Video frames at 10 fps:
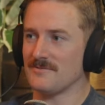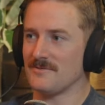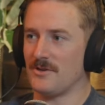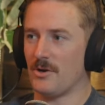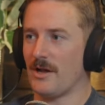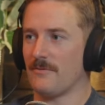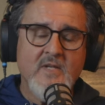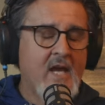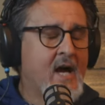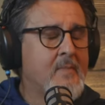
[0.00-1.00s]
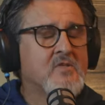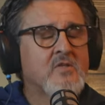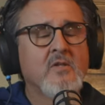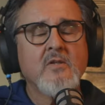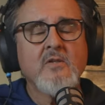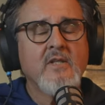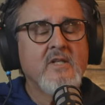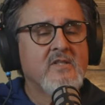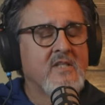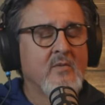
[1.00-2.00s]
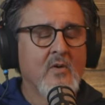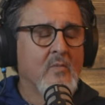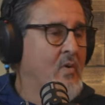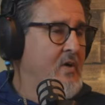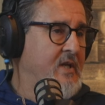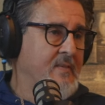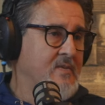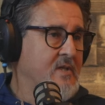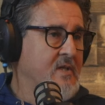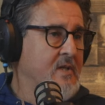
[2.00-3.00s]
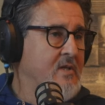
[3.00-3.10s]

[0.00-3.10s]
No, you don't Friday night board games. Zero board games. Okay.